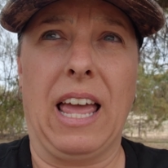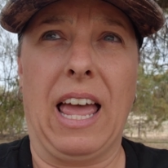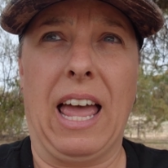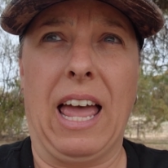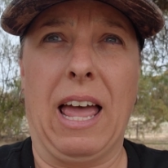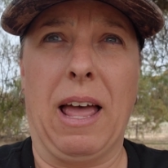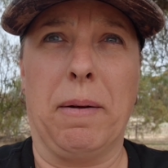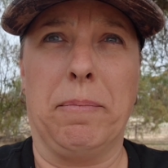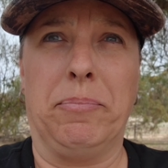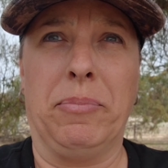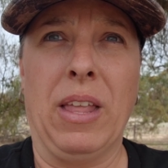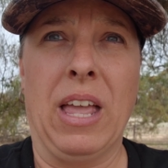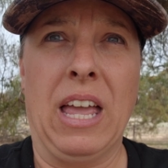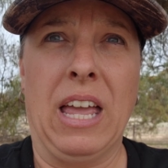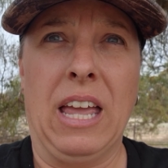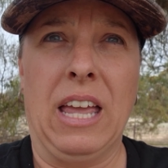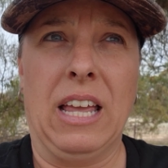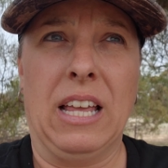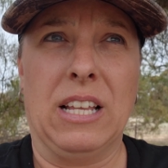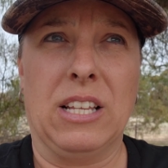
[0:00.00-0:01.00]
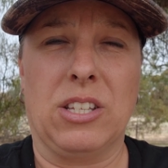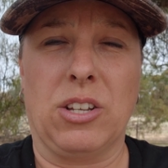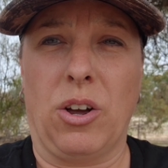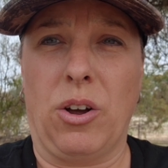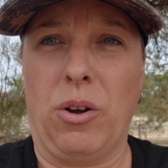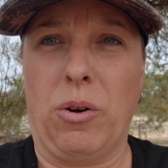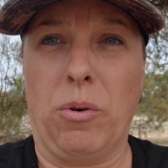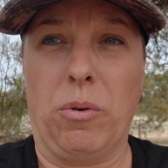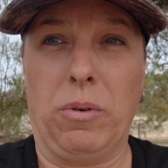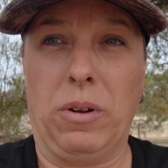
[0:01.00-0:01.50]
and
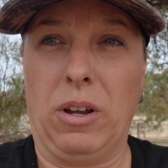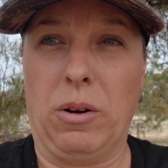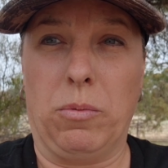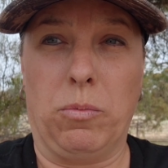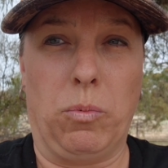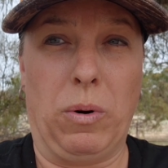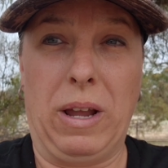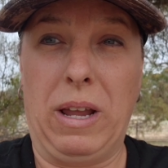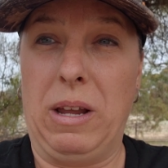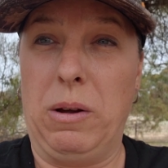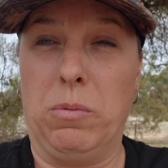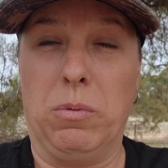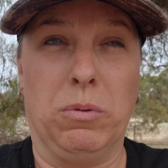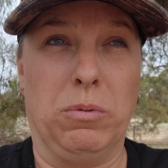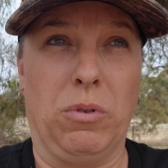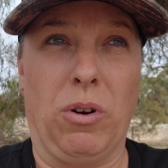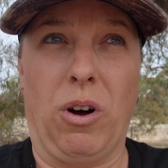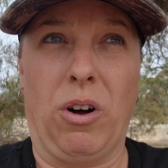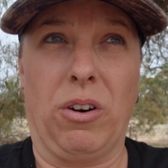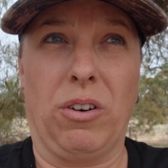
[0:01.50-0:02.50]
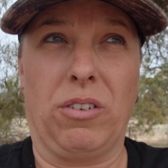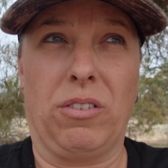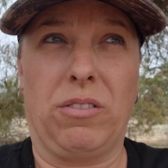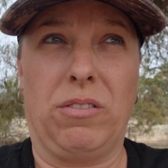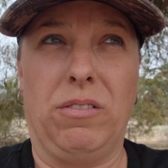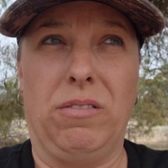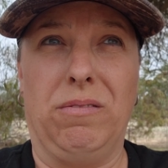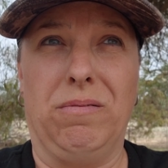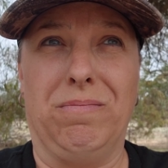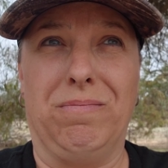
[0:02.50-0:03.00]
so we will not
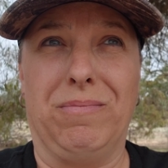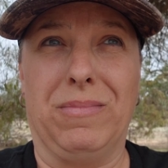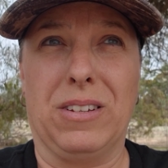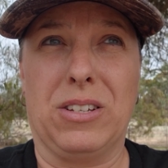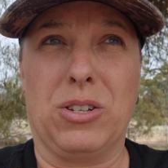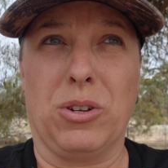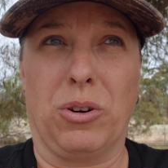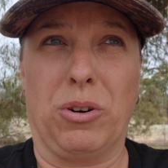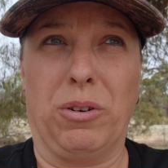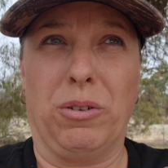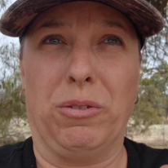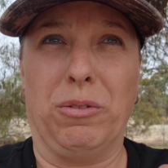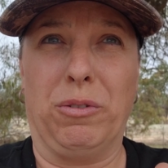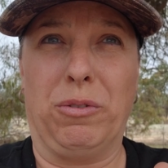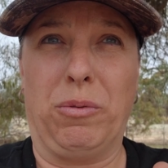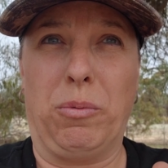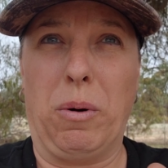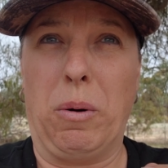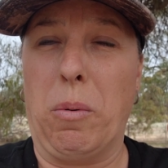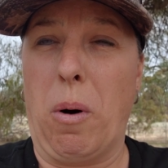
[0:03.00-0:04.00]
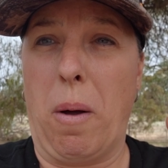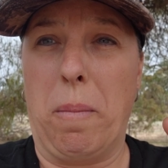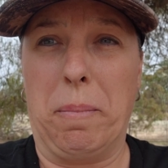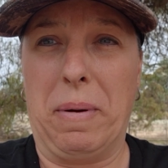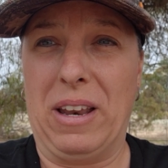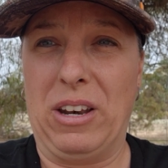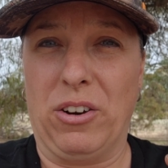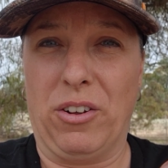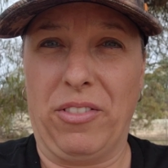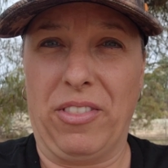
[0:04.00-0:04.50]
we won't
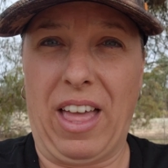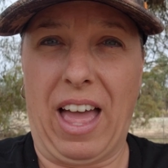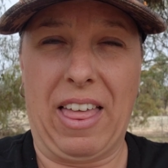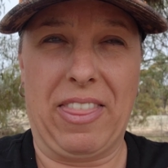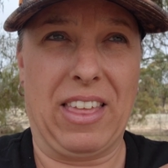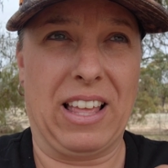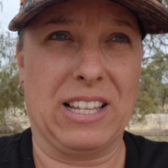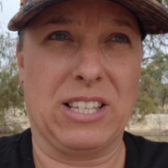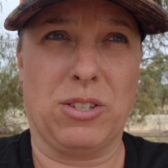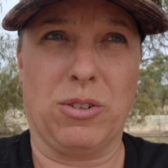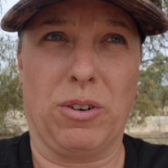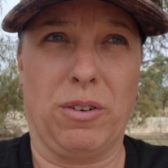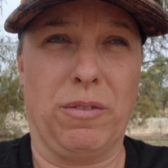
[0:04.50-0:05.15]
bend on that. That's sort